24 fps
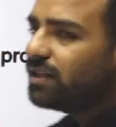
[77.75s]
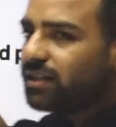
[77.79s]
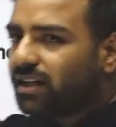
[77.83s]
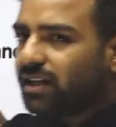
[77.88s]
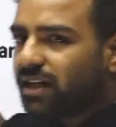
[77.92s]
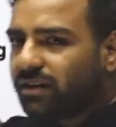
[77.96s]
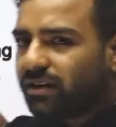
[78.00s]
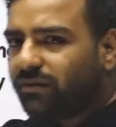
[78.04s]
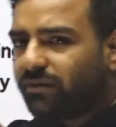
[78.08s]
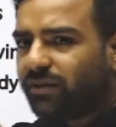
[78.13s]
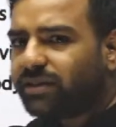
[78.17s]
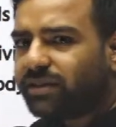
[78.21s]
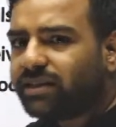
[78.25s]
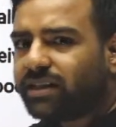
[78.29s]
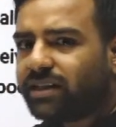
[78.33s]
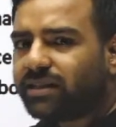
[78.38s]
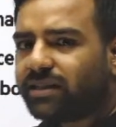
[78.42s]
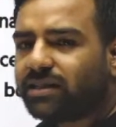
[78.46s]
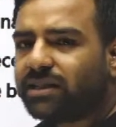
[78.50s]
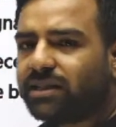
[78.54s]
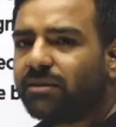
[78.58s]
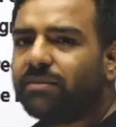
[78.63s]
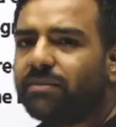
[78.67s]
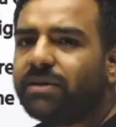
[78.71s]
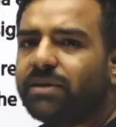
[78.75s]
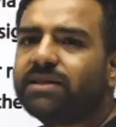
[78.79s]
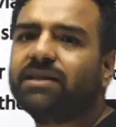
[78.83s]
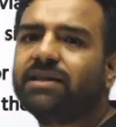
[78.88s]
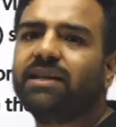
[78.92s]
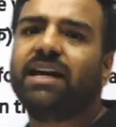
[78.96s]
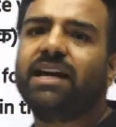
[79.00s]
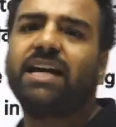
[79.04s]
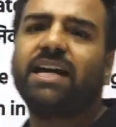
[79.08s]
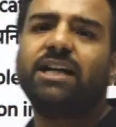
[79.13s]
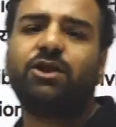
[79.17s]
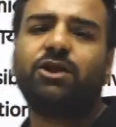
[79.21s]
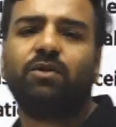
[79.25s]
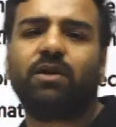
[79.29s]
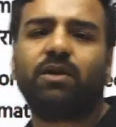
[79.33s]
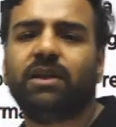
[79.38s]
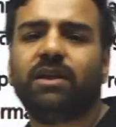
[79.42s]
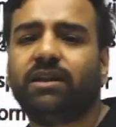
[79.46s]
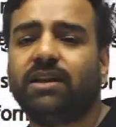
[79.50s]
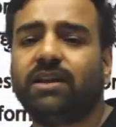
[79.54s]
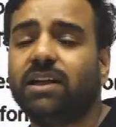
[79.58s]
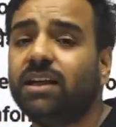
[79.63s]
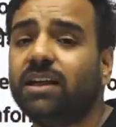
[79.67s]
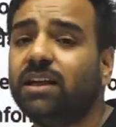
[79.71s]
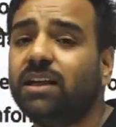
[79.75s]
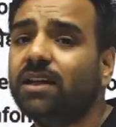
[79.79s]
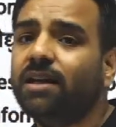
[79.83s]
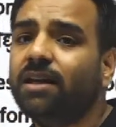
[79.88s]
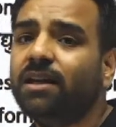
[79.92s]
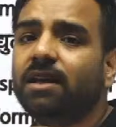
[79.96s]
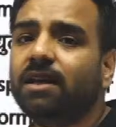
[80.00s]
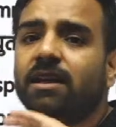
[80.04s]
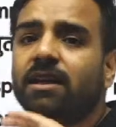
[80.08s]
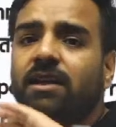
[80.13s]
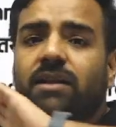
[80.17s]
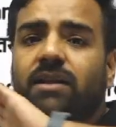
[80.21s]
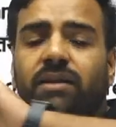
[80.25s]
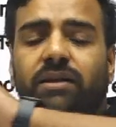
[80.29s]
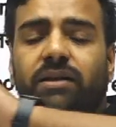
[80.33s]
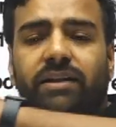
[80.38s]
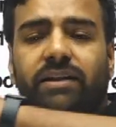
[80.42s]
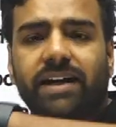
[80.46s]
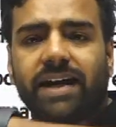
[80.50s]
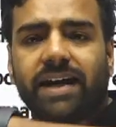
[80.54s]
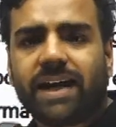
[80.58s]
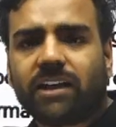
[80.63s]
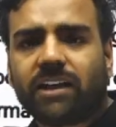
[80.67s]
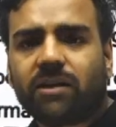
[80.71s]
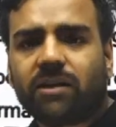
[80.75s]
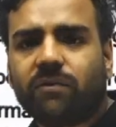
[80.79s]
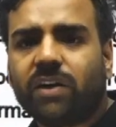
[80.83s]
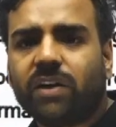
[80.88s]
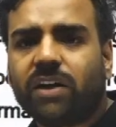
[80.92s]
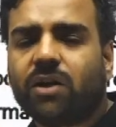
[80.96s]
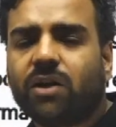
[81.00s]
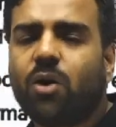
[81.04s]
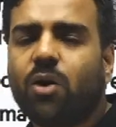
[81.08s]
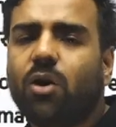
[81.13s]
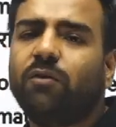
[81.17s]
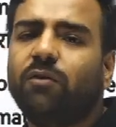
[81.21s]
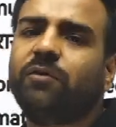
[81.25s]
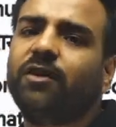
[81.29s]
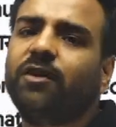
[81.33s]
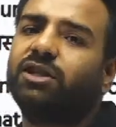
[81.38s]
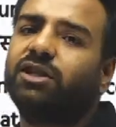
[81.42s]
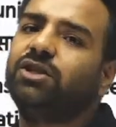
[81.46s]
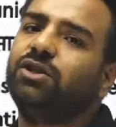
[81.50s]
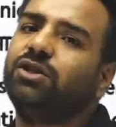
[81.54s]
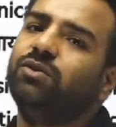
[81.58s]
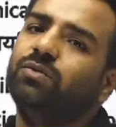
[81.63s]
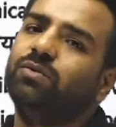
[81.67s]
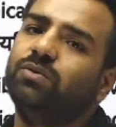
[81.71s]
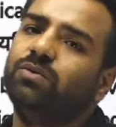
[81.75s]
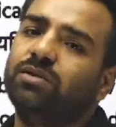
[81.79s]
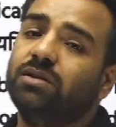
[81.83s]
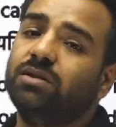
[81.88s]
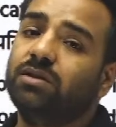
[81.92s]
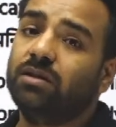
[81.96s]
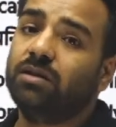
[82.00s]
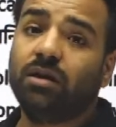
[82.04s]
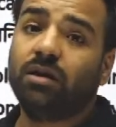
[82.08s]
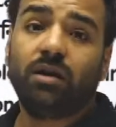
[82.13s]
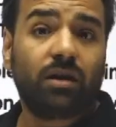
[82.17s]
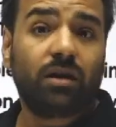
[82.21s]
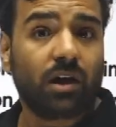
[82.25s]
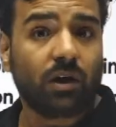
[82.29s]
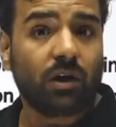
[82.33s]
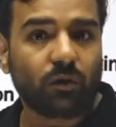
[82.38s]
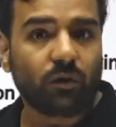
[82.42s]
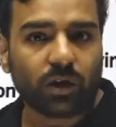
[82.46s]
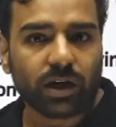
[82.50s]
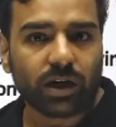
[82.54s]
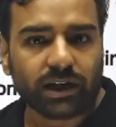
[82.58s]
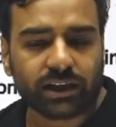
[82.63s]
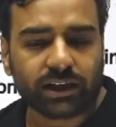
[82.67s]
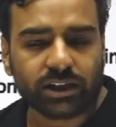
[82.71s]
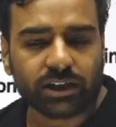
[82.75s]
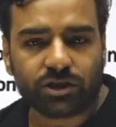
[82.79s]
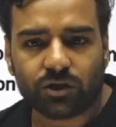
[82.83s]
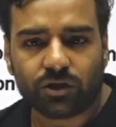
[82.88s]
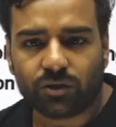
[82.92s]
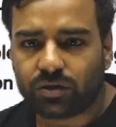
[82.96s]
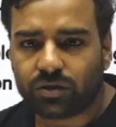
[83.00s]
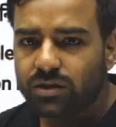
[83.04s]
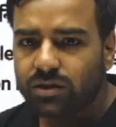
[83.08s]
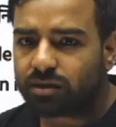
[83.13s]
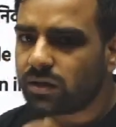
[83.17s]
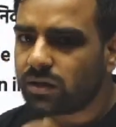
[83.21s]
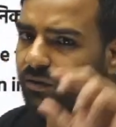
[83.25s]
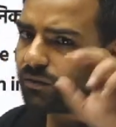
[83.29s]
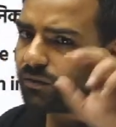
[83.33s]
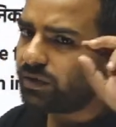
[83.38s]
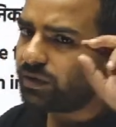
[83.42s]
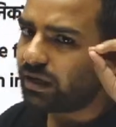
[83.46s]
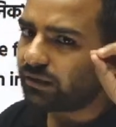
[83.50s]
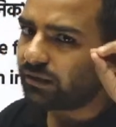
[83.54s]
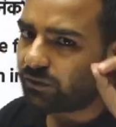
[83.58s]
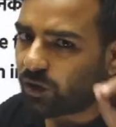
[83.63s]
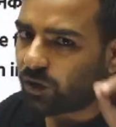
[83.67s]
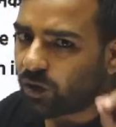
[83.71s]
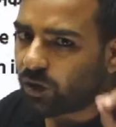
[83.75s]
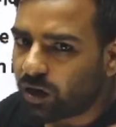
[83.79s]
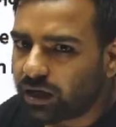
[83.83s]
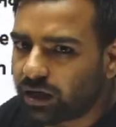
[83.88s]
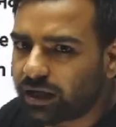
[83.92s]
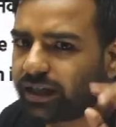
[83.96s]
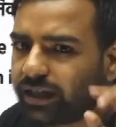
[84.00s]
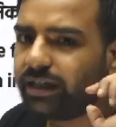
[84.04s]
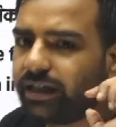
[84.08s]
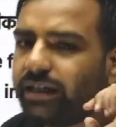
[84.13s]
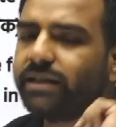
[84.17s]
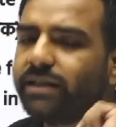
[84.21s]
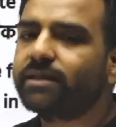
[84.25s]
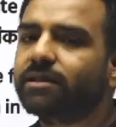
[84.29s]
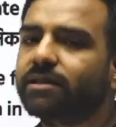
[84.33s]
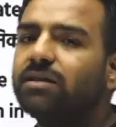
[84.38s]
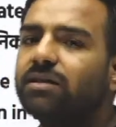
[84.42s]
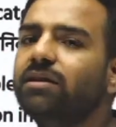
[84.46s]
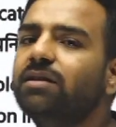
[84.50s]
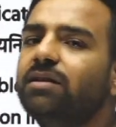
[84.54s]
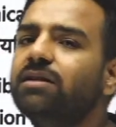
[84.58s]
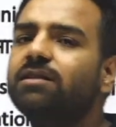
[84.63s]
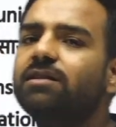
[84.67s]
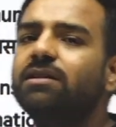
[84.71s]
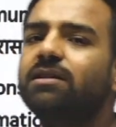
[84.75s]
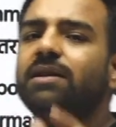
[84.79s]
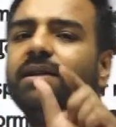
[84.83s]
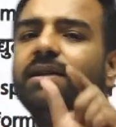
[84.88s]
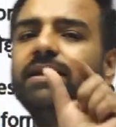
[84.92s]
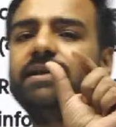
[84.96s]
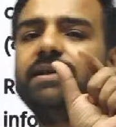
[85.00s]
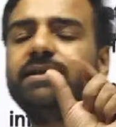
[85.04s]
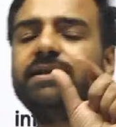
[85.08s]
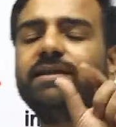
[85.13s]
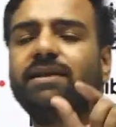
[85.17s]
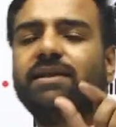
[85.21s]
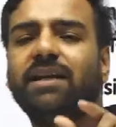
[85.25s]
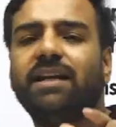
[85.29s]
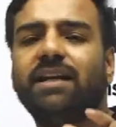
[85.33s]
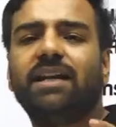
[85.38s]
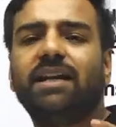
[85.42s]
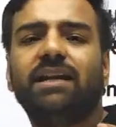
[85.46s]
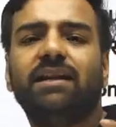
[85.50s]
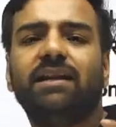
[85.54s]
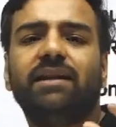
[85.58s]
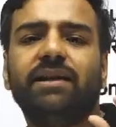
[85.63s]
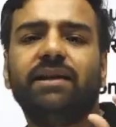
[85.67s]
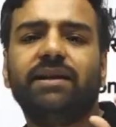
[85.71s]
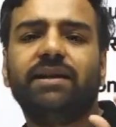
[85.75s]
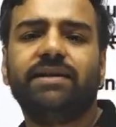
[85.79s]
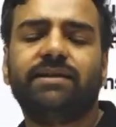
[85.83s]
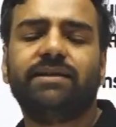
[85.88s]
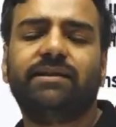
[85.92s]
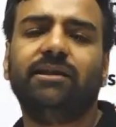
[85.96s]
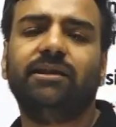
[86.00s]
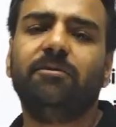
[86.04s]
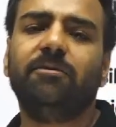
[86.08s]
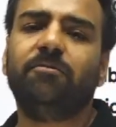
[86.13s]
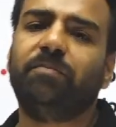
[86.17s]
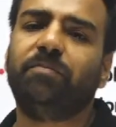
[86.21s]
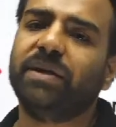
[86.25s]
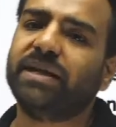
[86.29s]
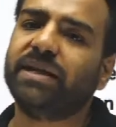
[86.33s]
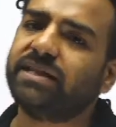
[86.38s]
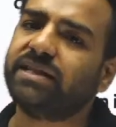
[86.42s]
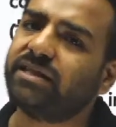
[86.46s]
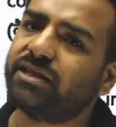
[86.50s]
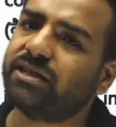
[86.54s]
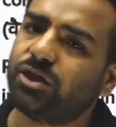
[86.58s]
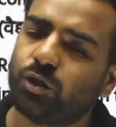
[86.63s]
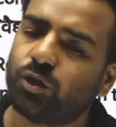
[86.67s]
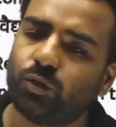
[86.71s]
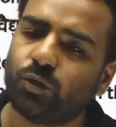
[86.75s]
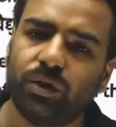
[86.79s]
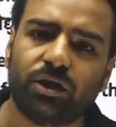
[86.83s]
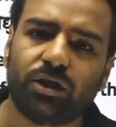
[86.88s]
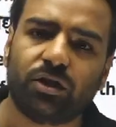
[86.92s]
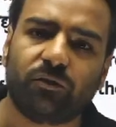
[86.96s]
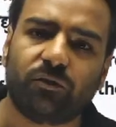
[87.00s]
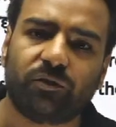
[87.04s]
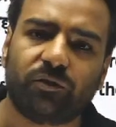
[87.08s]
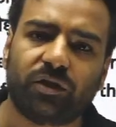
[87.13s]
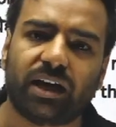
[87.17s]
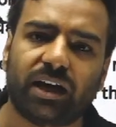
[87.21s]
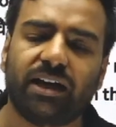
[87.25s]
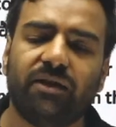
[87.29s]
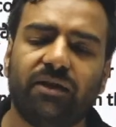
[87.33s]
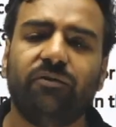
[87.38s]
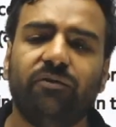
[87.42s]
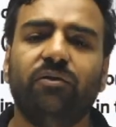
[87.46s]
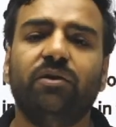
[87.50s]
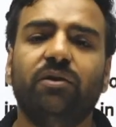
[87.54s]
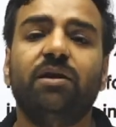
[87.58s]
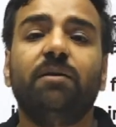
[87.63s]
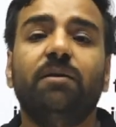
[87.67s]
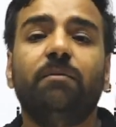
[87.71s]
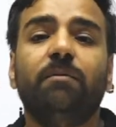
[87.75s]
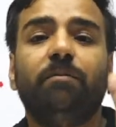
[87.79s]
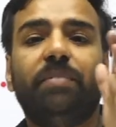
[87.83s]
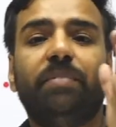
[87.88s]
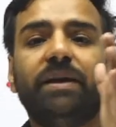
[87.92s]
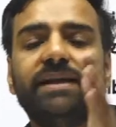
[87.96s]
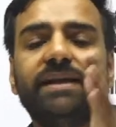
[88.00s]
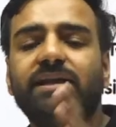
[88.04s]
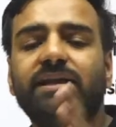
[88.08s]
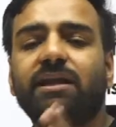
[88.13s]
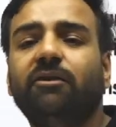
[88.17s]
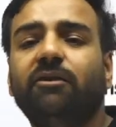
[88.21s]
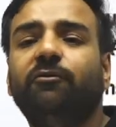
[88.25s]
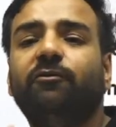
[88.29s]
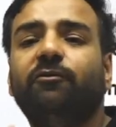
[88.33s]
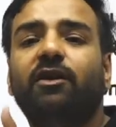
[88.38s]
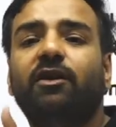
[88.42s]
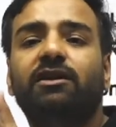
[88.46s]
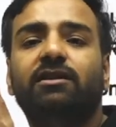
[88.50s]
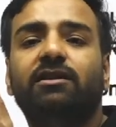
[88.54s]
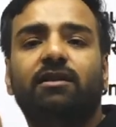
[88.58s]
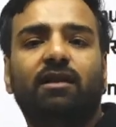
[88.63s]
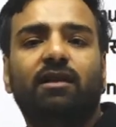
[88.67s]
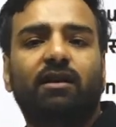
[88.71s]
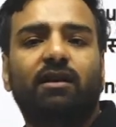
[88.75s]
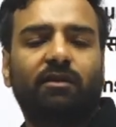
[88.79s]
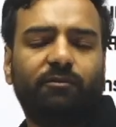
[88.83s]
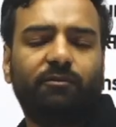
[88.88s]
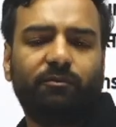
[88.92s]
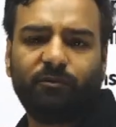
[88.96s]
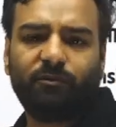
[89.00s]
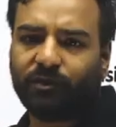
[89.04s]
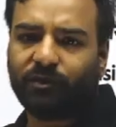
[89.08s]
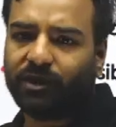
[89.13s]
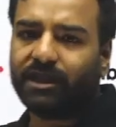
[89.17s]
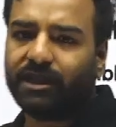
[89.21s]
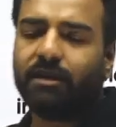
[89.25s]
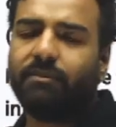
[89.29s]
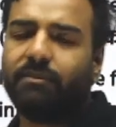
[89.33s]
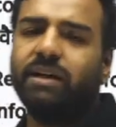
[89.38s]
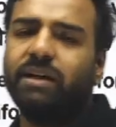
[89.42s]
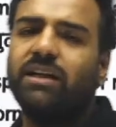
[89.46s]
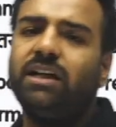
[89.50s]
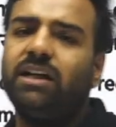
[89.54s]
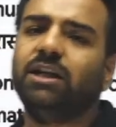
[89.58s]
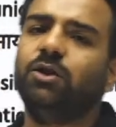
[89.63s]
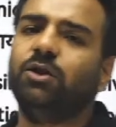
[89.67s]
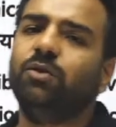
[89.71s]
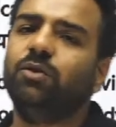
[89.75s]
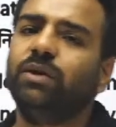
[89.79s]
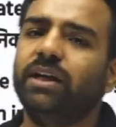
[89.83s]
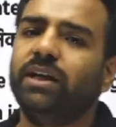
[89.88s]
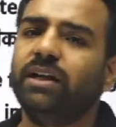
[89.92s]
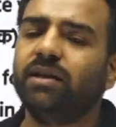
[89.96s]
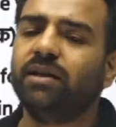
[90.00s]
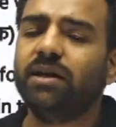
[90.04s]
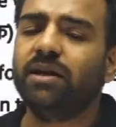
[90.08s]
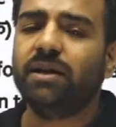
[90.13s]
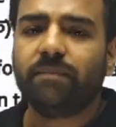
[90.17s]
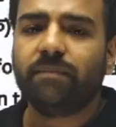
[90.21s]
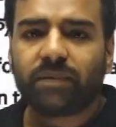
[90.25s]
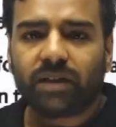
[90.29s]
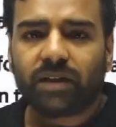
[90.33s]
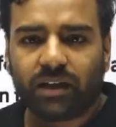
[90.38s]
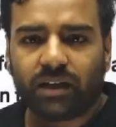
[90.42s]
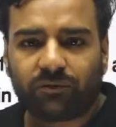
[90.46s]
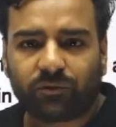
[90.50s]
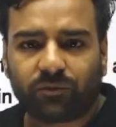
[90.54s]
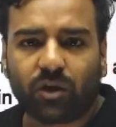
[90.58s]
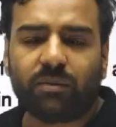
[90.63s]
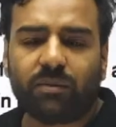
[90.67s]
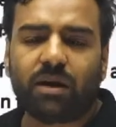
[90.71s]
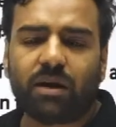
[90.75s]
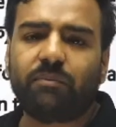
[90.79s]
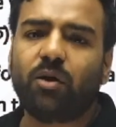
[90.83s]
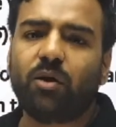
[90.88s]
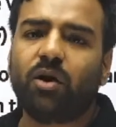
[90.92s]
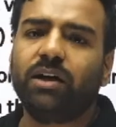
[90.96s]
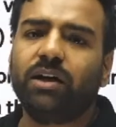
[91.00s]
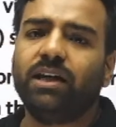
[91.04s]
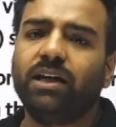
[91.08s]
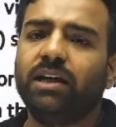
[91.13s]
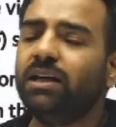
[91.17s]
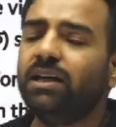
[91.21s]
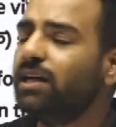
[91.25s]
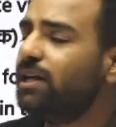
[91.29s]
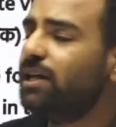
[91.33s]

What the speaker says: Nervous system is actually the network of tissues. Now what are tissues? We have already discussed cell is the basic unit of life, basic fundamental unit from our body.